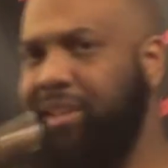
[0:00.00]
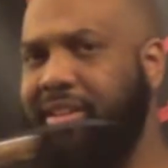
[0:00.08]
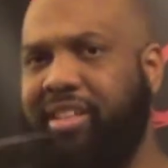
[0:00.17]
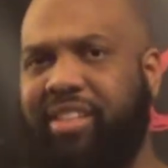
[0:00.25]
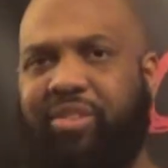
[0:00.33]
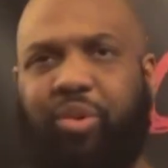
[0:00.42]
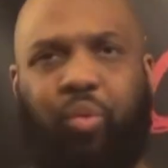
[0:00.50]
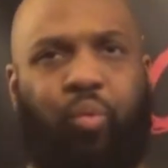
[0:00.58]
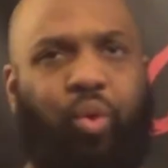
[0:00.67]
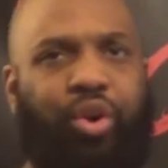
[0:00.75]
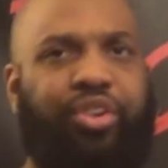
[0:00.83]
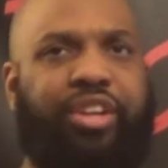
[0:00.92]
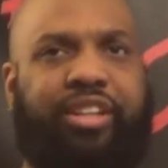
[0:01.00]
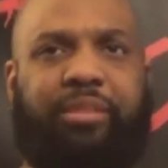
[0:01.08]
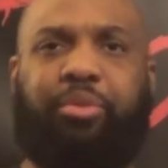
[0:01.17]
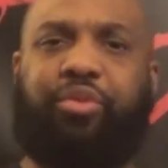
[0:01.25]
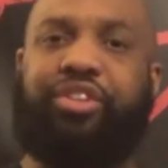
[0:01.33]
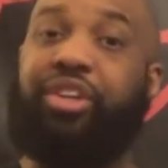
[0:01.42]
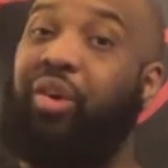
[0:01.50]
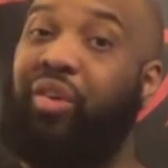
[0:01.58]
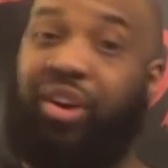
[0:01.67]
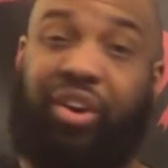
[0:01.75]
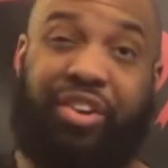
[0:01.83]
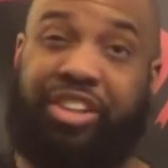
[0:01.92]
it looks even worse as the movies go
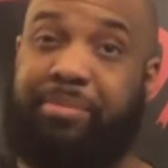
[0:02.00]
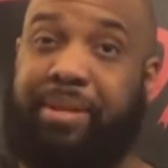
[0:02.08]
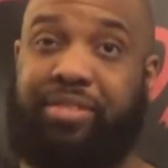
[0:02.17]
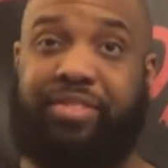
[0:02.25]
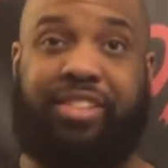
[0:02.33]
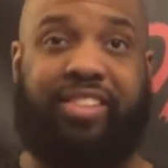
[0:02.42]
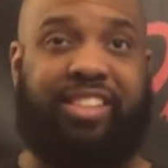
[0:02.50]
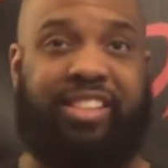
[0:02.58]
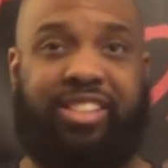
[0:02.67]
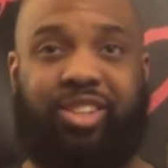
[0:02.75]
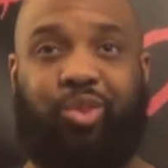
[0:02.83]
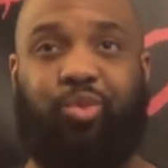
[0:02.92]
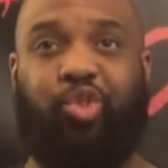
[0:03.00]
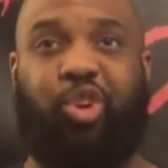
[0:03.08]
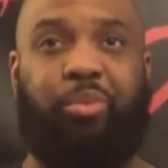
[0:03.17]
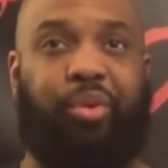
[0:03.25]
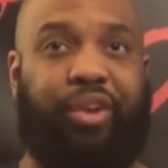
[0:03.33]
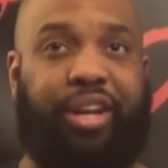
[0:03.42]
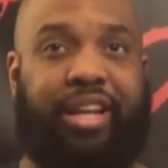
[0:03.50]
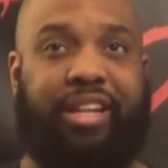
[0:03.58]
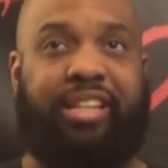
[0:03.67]
on, especially when this one looks so rubbery and